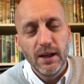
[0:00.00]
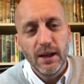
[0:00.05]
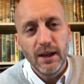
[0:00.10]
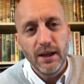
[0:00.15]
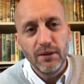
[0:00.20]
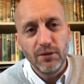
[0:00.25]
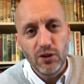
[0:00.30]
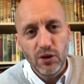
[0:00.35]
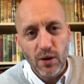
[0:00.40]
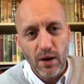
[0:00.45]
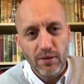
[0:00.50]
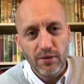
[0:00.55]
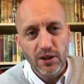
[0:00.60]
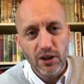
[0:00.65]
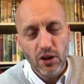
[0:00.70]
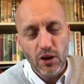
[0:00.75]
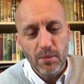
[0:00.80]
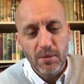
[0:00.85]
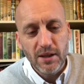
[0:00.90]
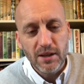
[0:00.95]
If you have any
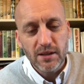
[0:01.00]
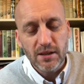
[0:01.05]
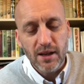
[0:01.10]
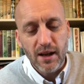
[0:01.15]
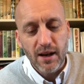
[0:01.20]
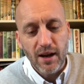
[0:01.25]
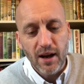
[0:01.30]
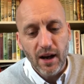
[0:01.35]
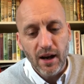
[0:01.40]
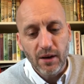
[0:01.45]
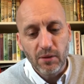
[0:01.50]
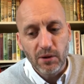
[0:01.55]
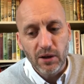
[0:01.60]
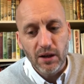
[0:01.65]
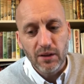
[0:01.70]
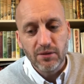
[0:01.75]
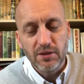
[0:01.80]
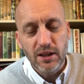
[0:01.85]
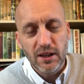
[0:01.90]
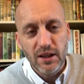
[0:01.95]
comments, then I would
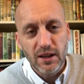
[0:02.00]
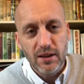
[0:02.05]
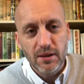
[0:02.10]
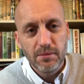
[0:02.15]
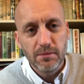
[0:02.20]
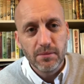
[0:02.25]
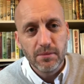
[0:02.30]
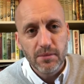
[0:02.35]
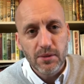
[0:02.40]
love to hear them.